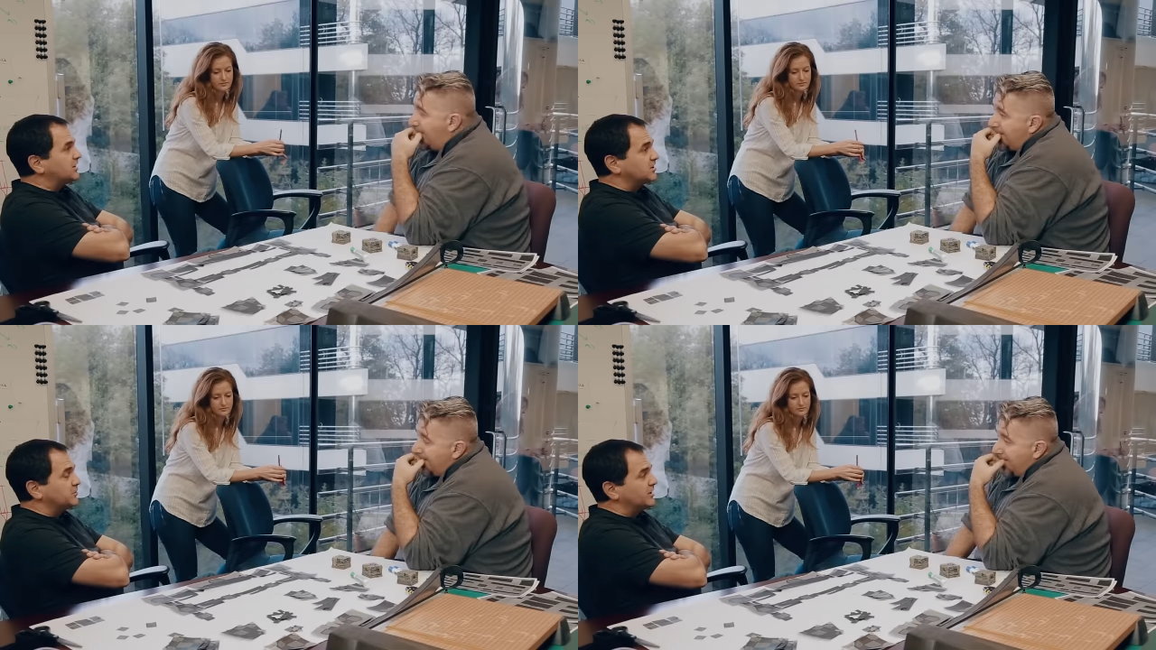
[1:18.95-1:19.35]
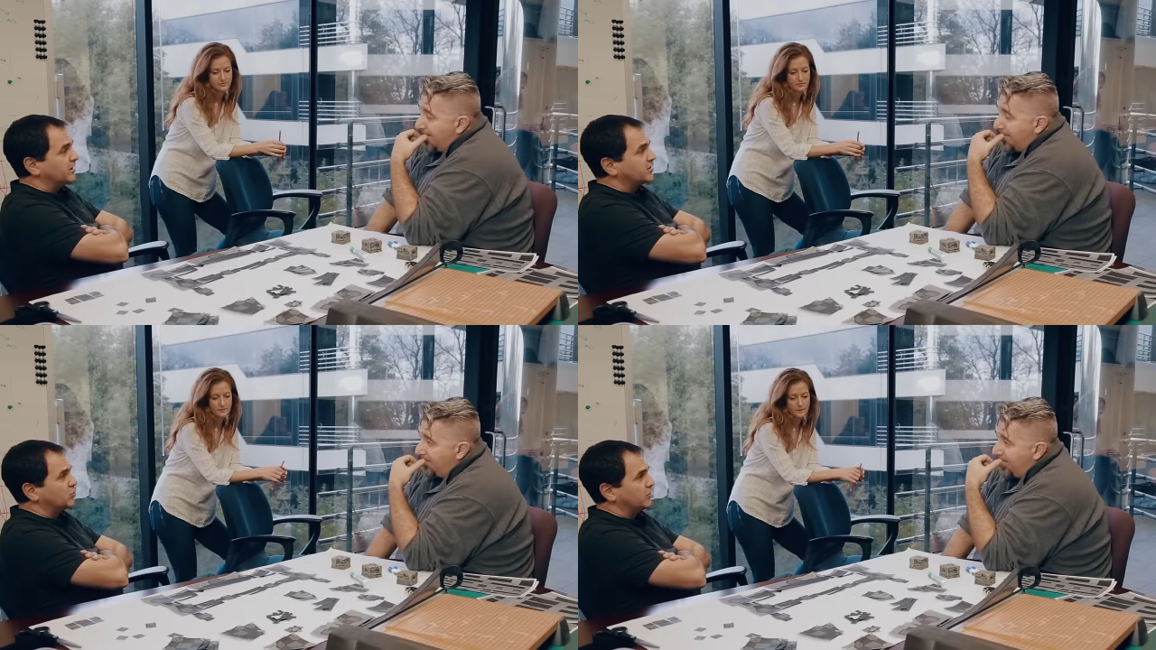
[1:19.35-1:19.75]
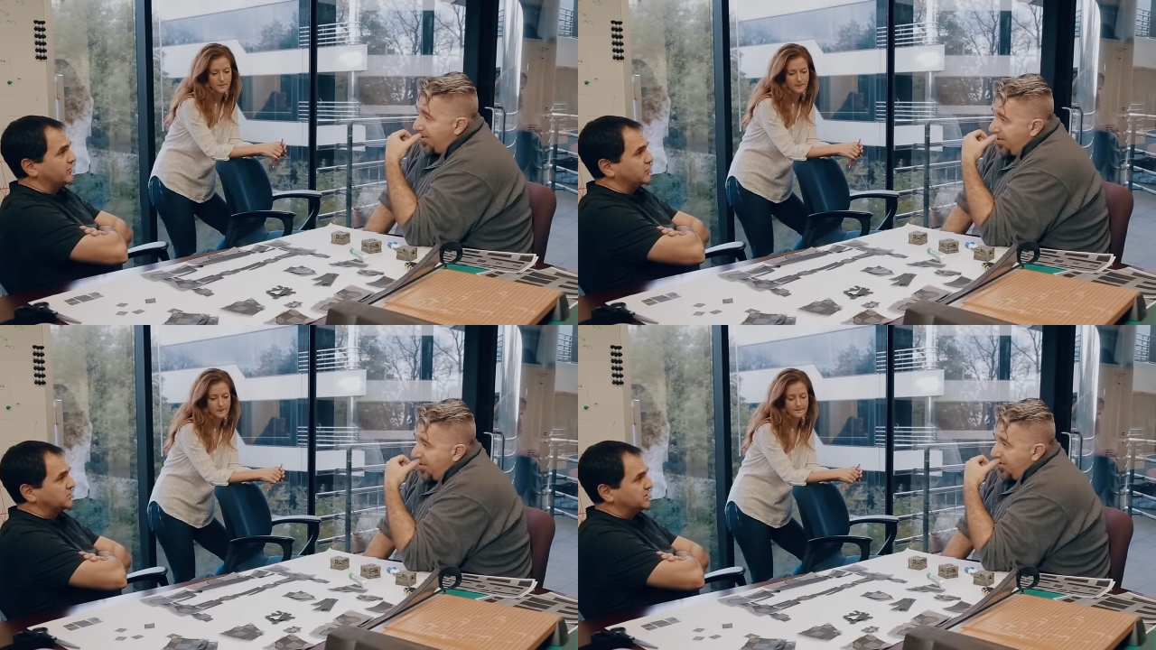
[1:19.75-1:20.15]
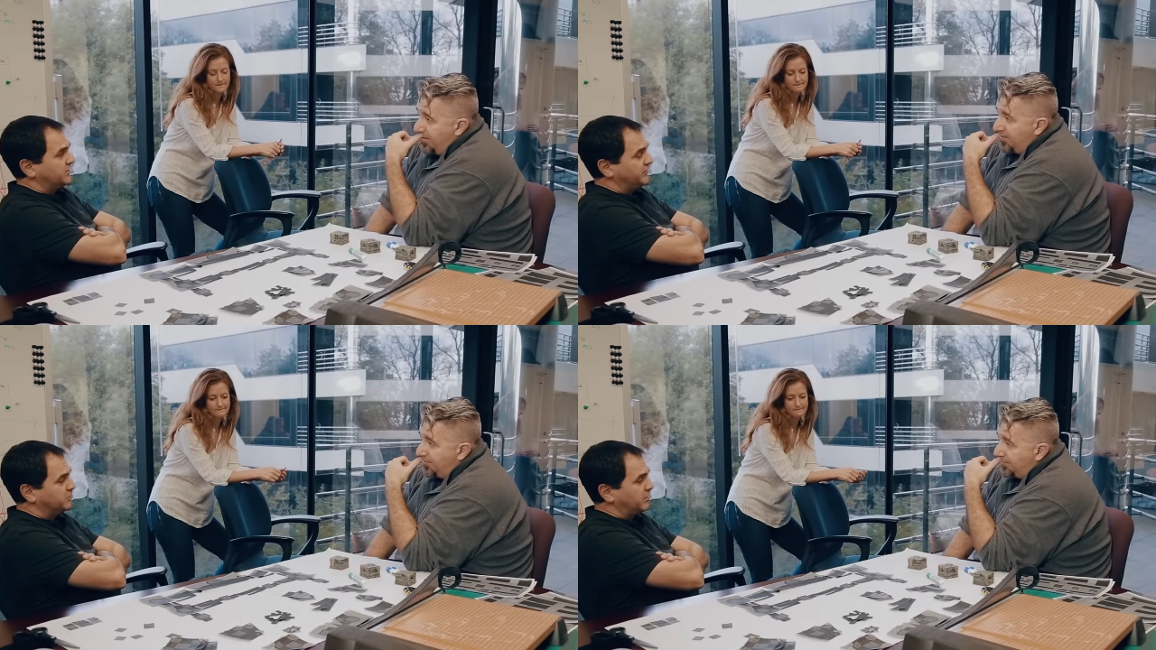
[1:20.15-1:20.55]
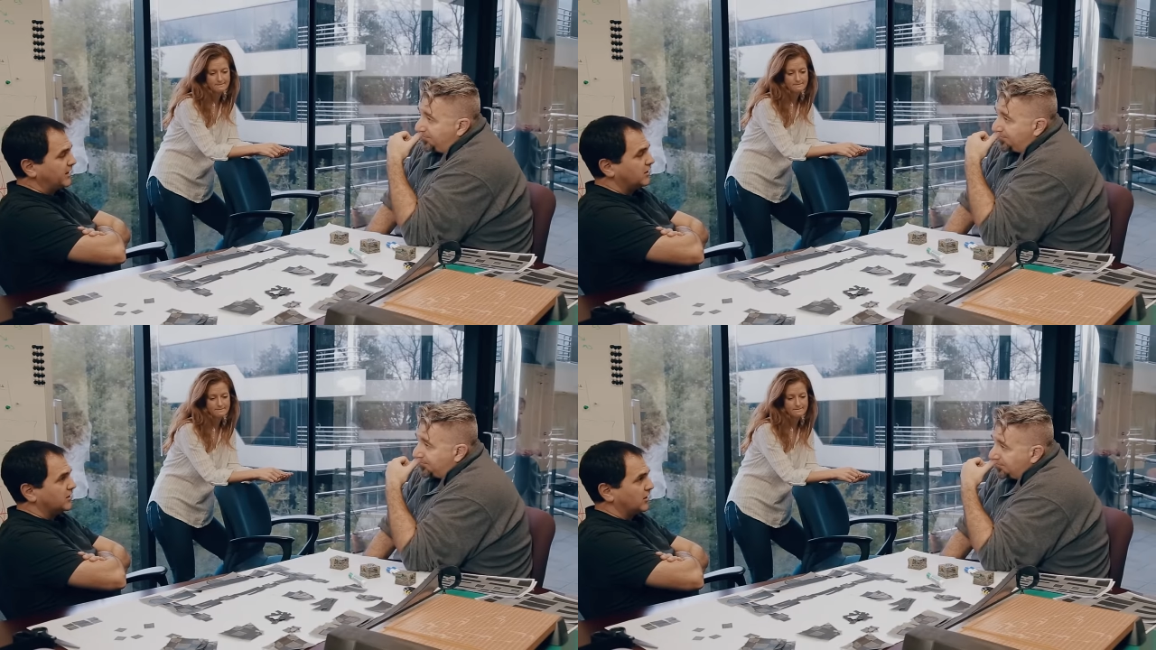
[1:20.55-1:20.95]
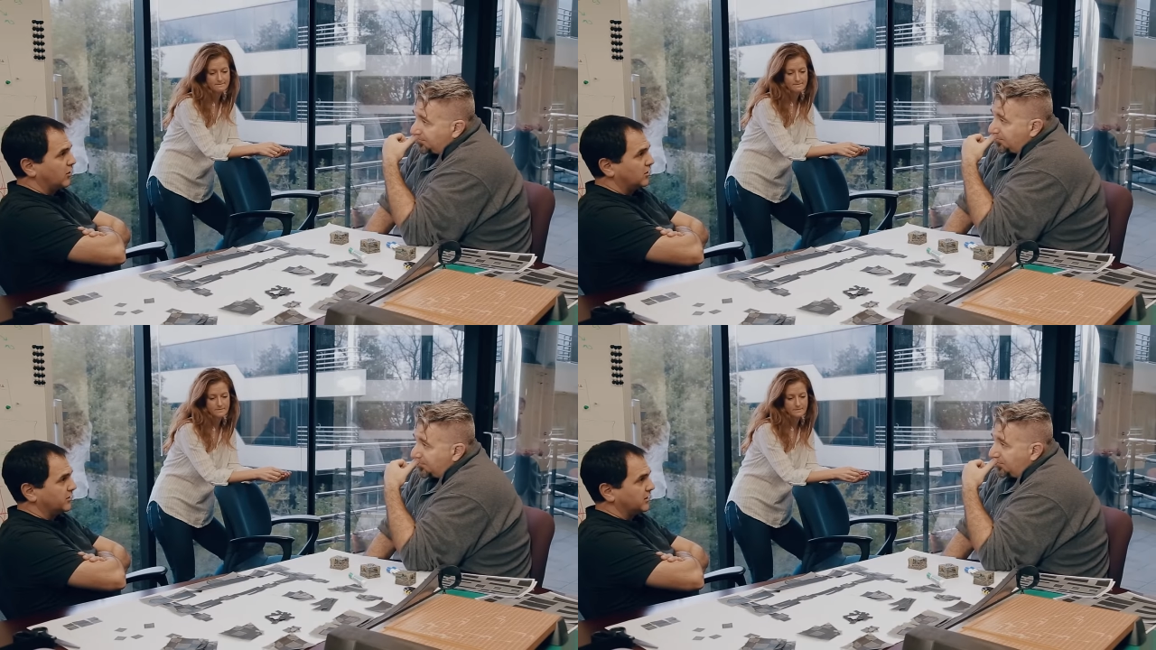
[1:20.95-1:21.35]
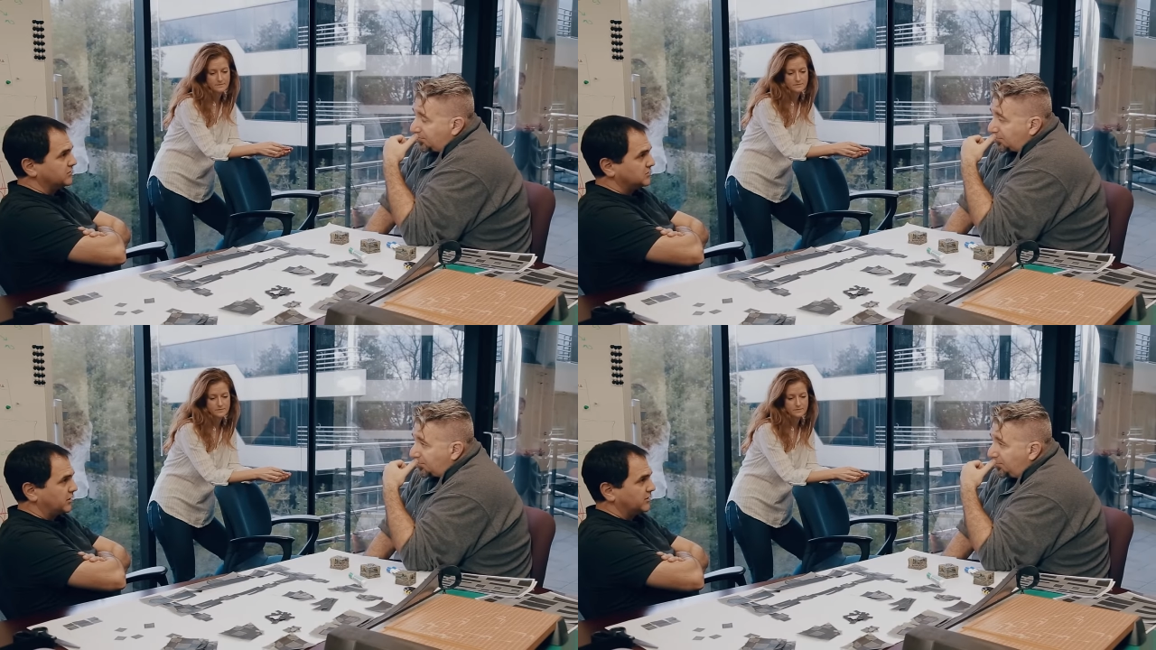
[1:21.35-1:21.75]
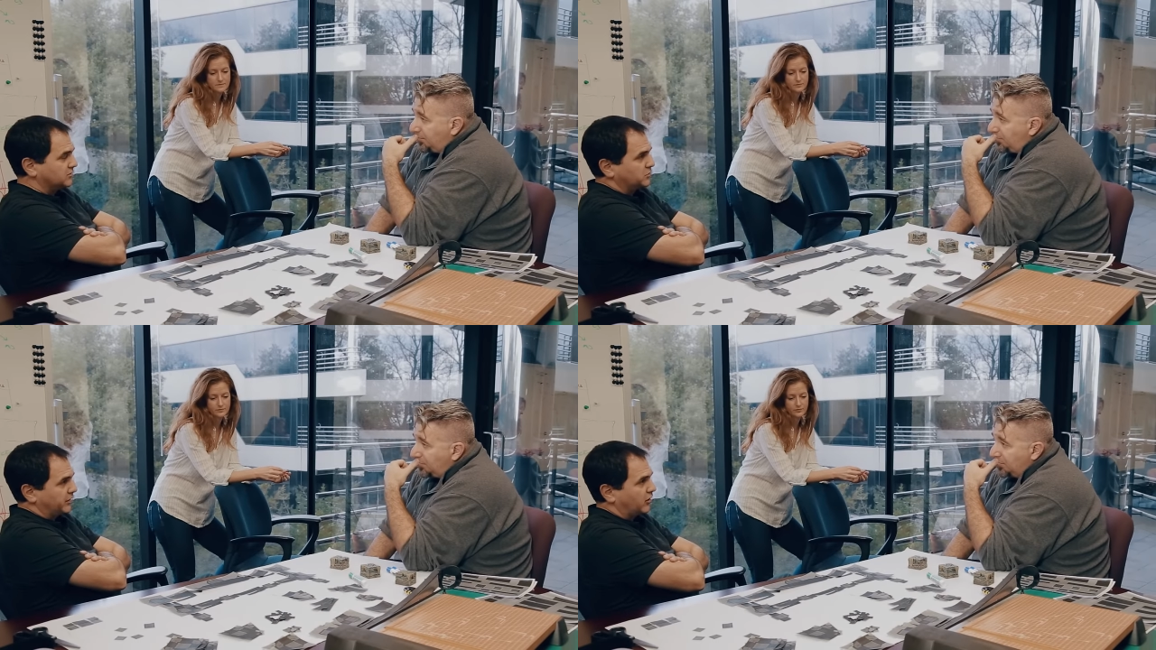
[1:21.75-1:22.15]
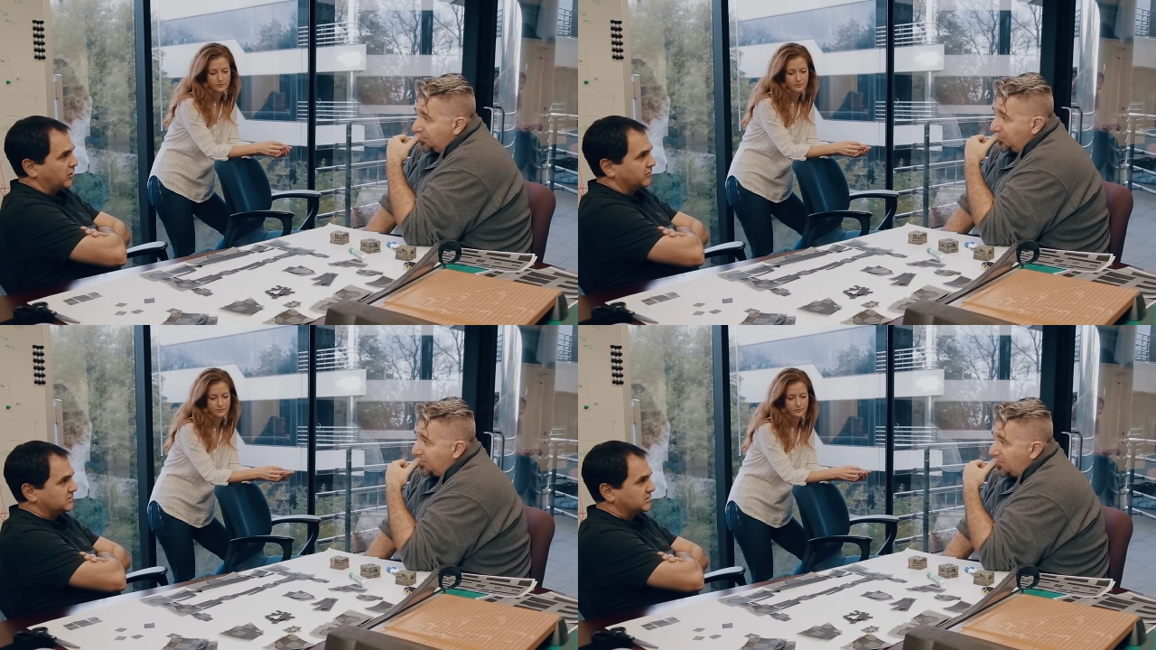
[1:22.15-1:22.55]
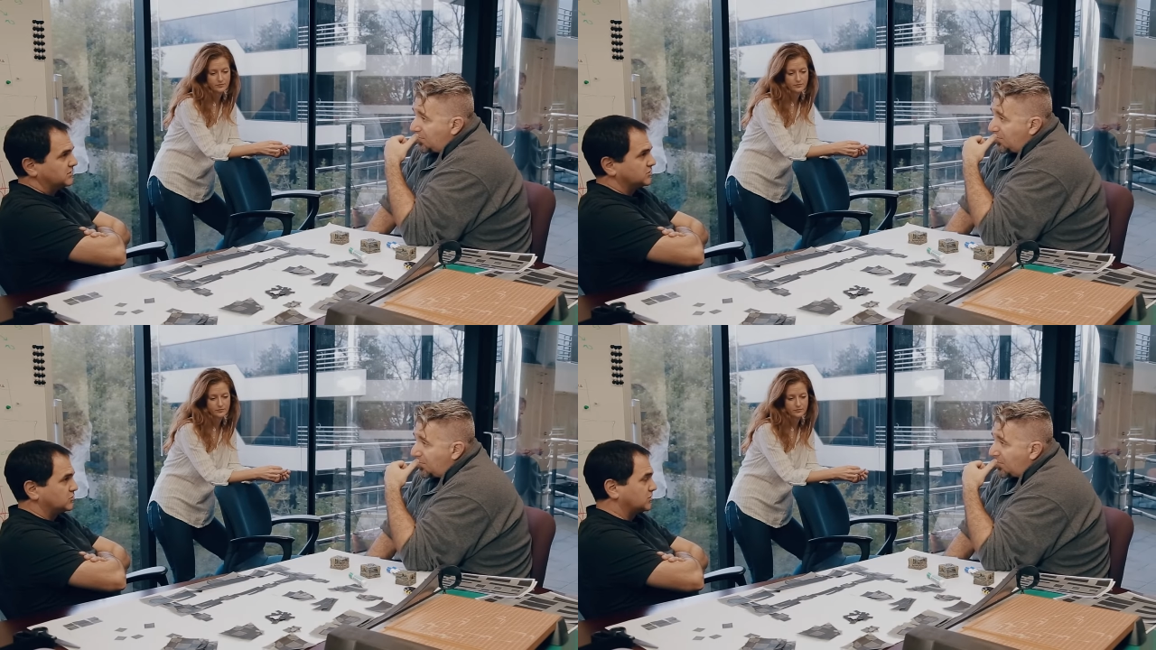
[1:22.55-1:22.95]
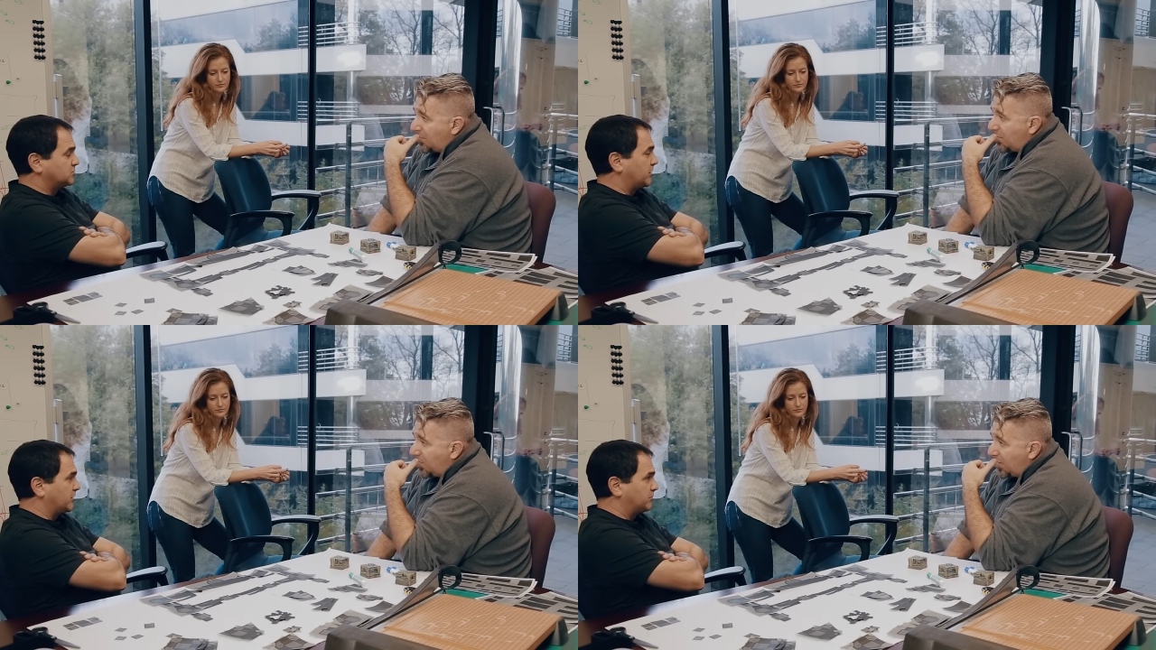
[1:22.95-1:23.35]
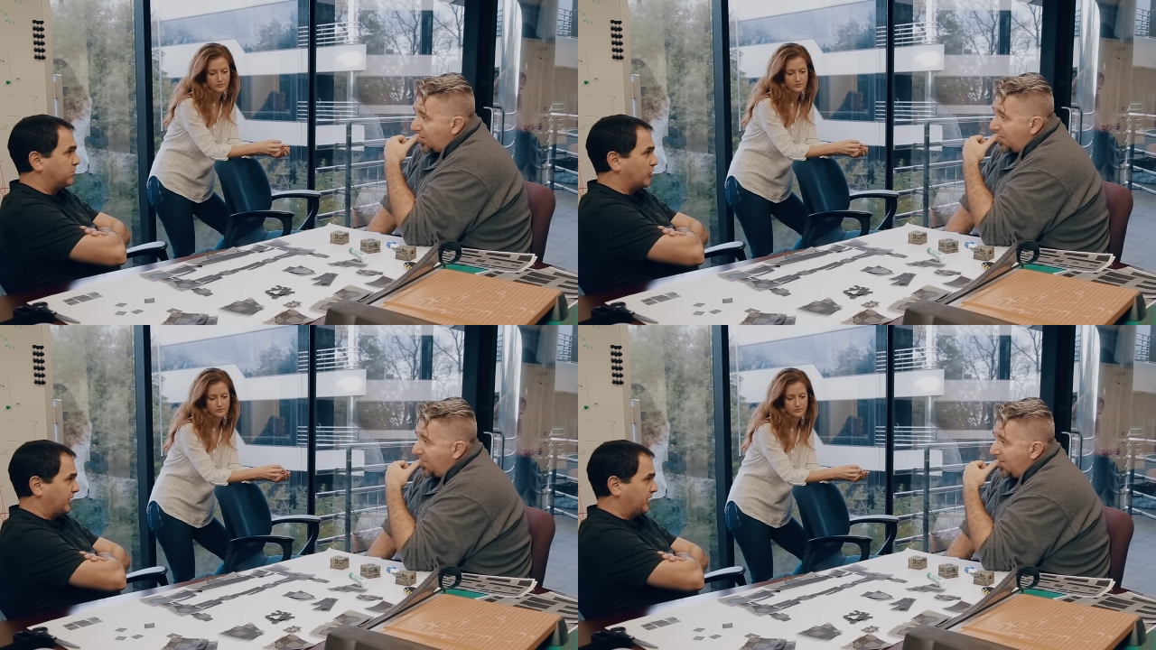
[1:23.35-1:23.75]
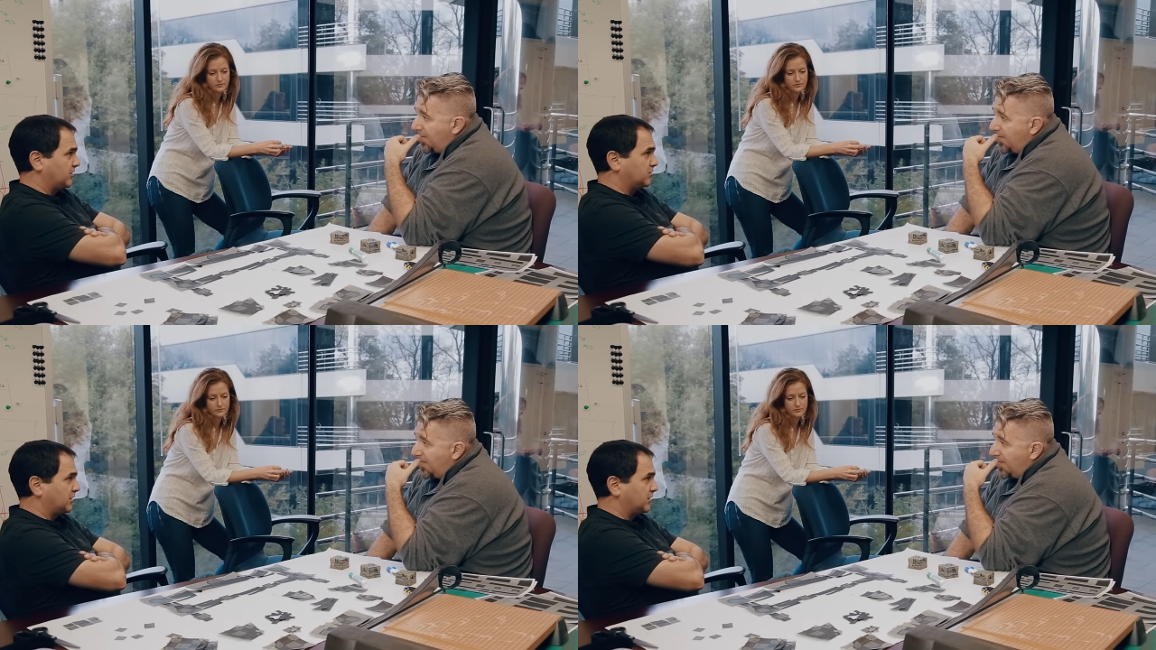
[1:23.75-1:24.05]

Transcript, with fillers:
Speaker 1: actually be kind of cool if there was if you bang on it long enough. So right, there's a way to harvest it. There's also a way to burn it.